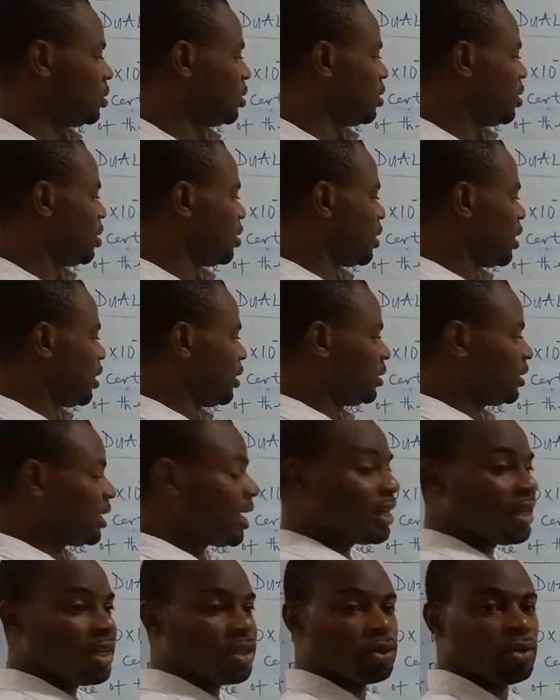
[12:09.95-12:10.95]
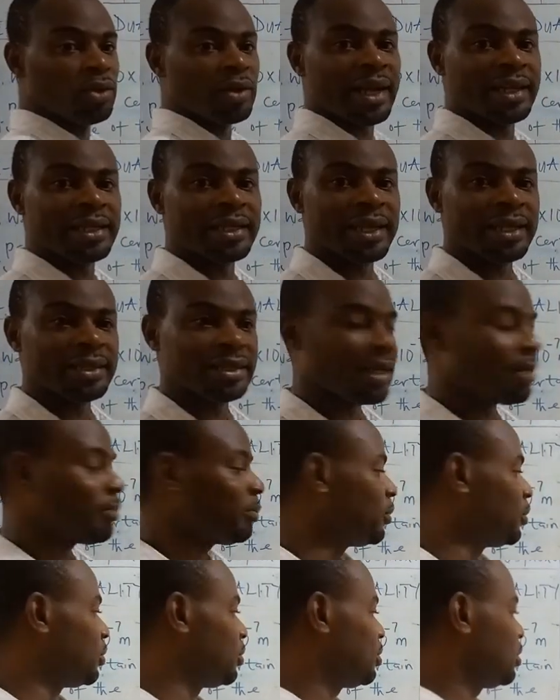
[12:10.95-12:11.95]
Okay, now let's look at the
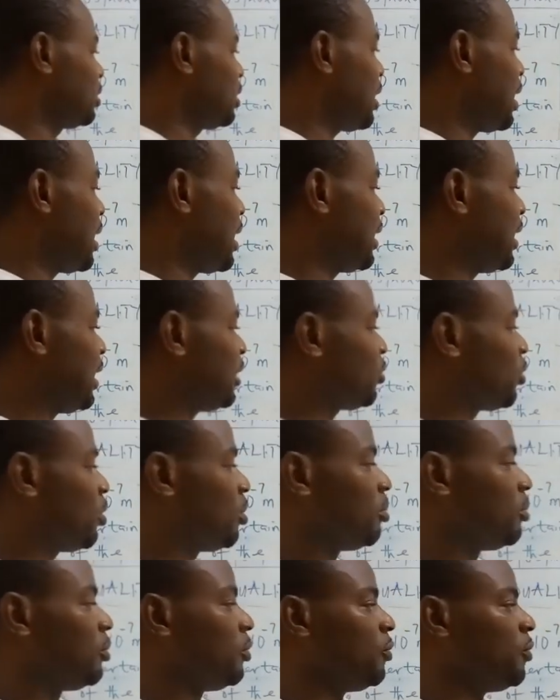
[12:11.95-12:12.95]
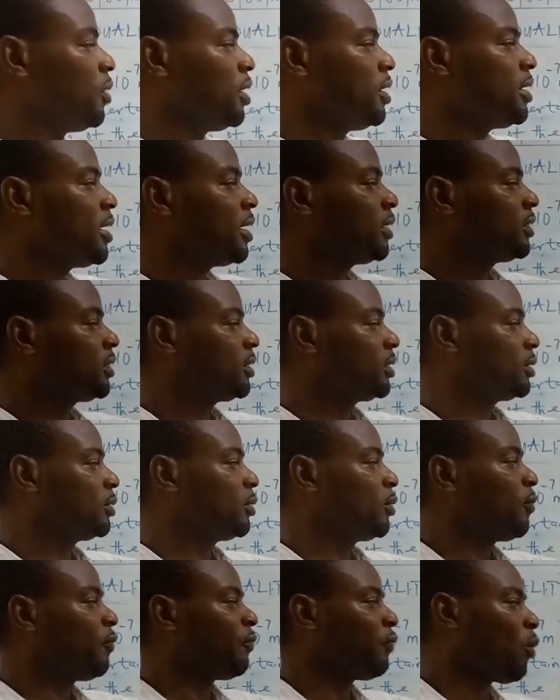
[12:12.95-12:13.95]
example. An atom radiates
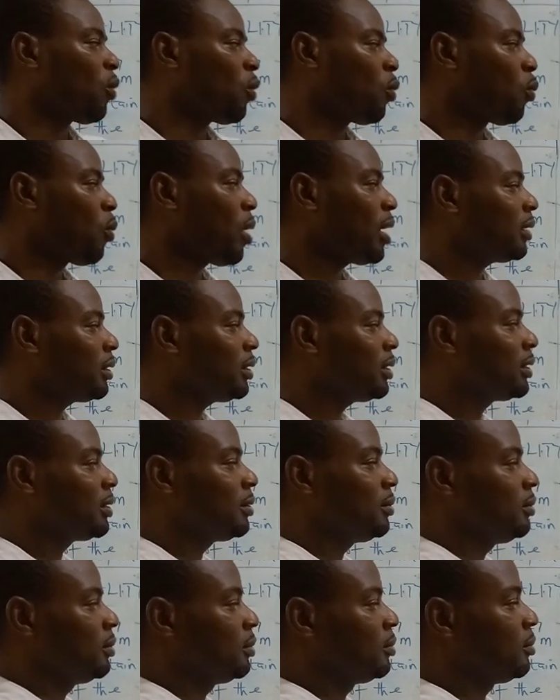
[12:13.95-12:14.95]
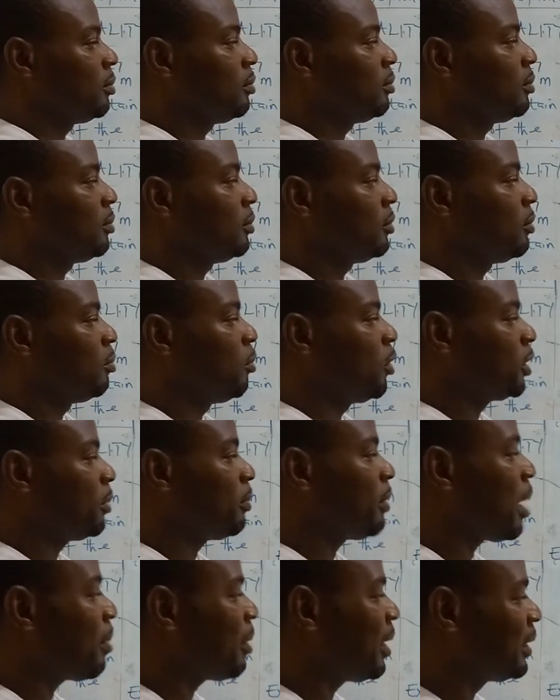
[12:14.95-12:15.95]
for 1
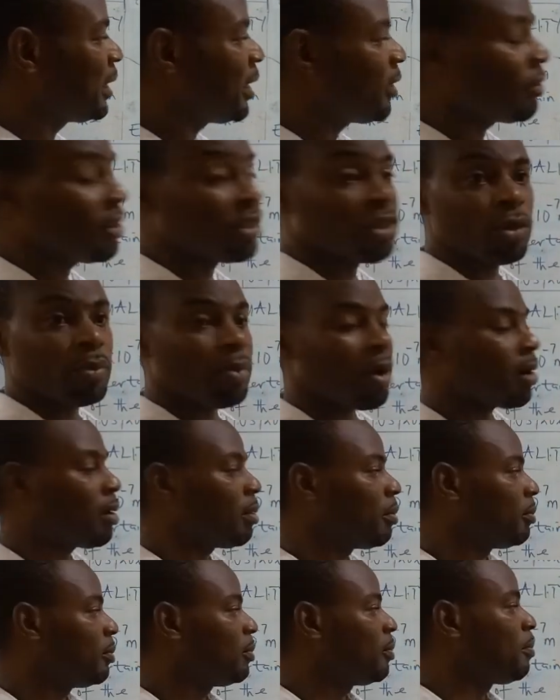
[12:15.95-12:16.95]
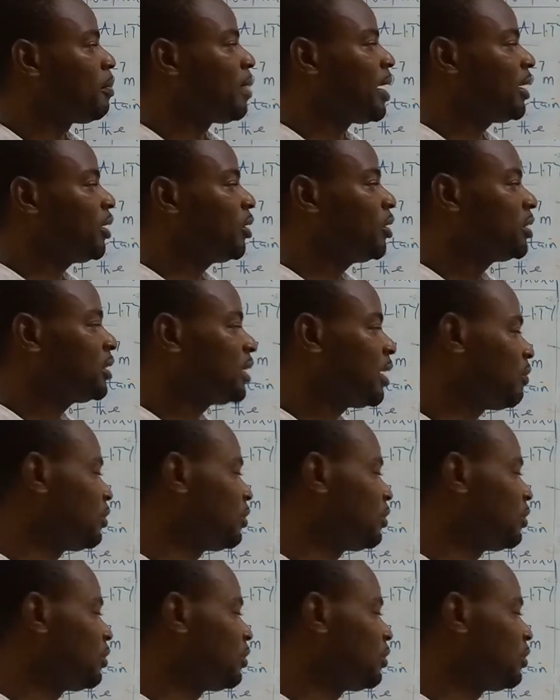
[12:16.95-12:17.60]
multiplied by 10 raised to power minus 7